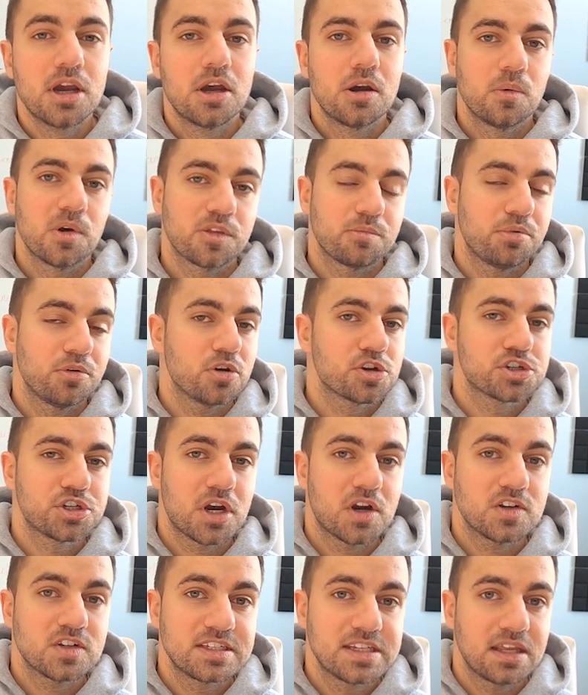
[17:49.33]
with
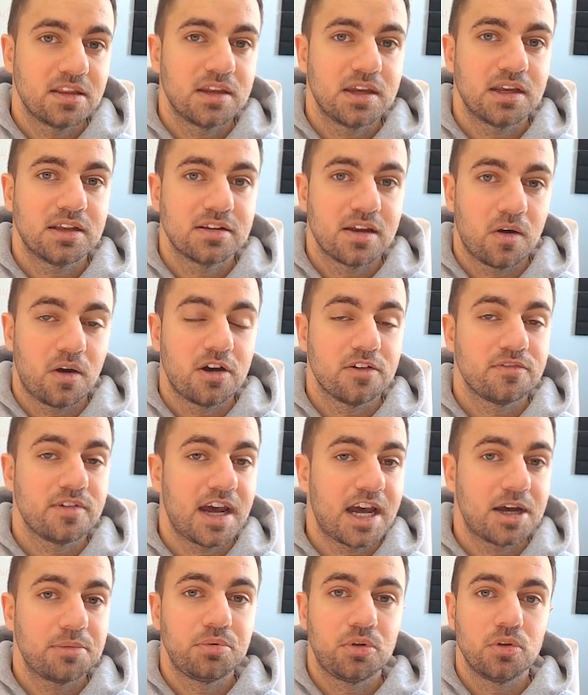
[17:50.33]
Berkshire selling off
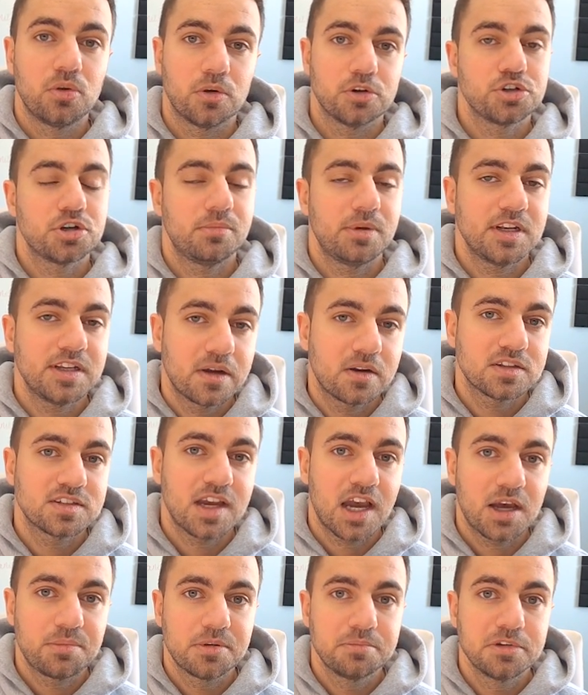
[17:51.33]
Apple or trimming down its
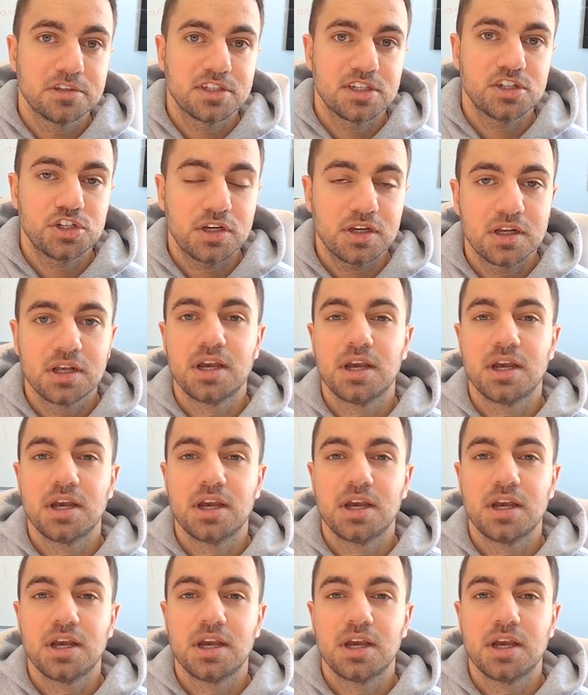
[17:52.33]
Apple position,